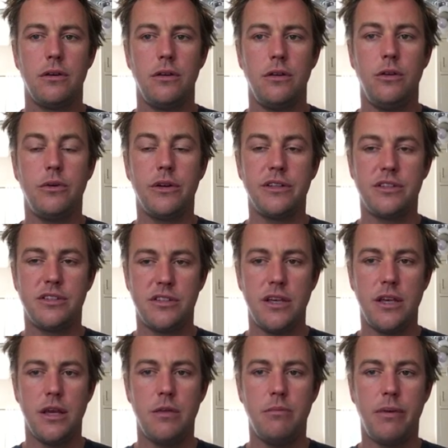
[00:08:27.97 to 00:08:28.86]
you can
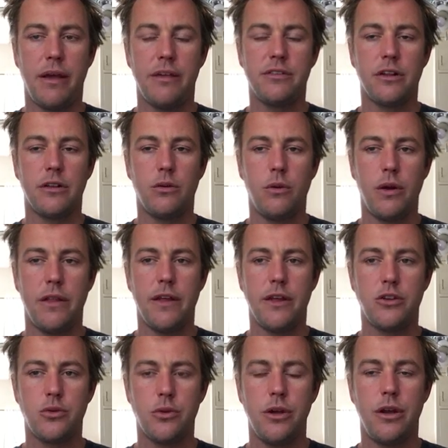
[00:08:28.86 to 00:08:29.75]
see based on the way
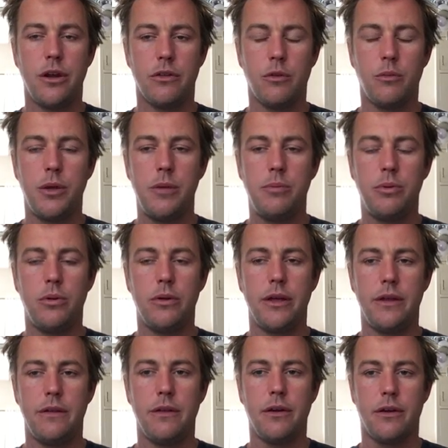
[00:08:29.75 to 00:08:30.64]
they treat other people
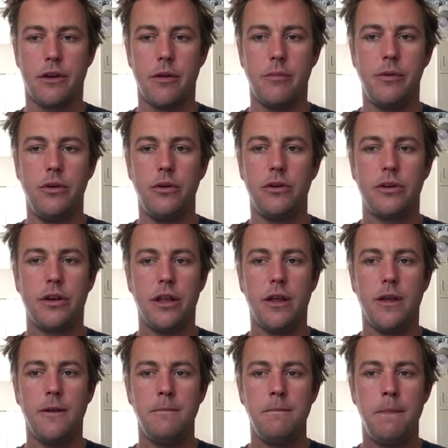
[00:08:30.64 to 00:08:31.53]
in their
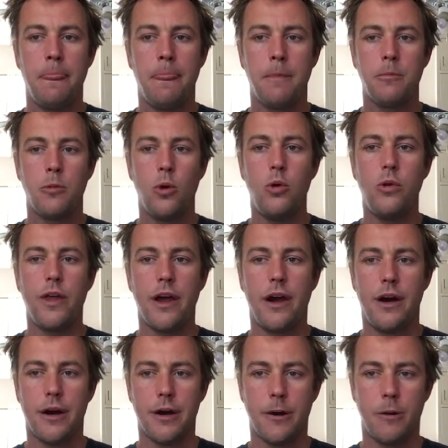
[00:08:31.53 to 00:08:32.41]
community who they
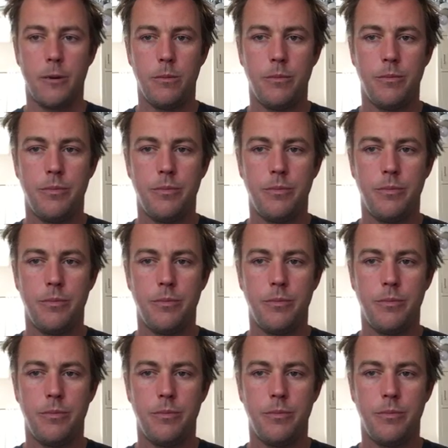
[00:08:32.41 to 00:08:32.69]
are.